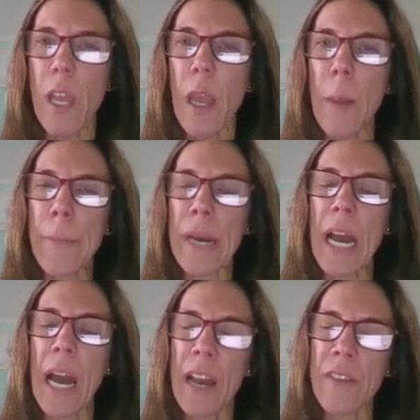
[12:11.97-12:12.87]

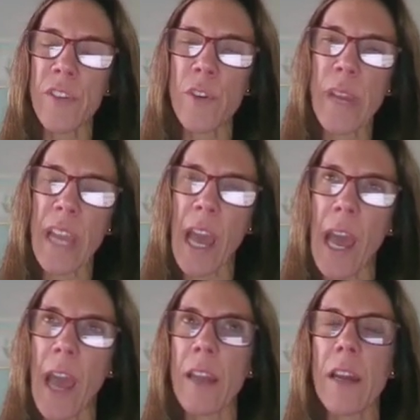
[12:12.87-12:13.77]
But after we
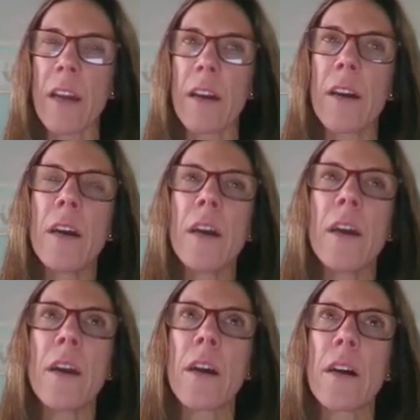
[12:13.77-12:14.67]
had
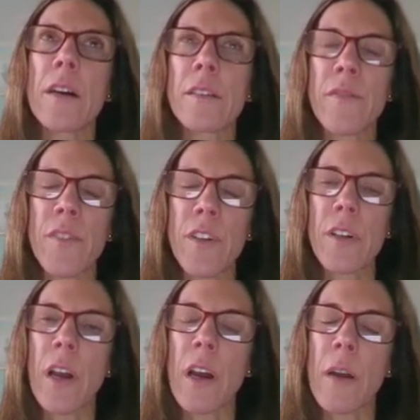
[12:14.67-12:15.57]

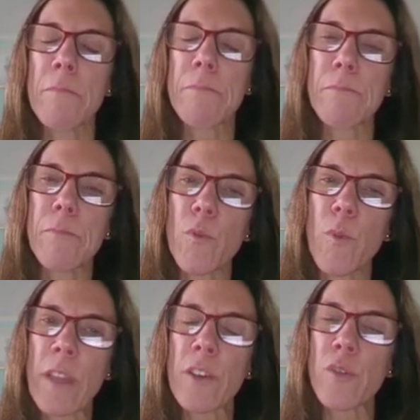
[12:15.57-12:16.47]
severe
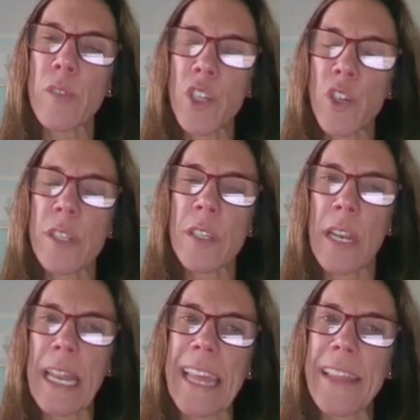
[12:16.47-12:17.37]
weather conditions in
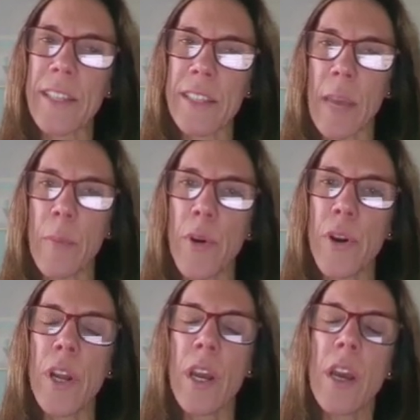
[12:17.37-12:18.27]
late December,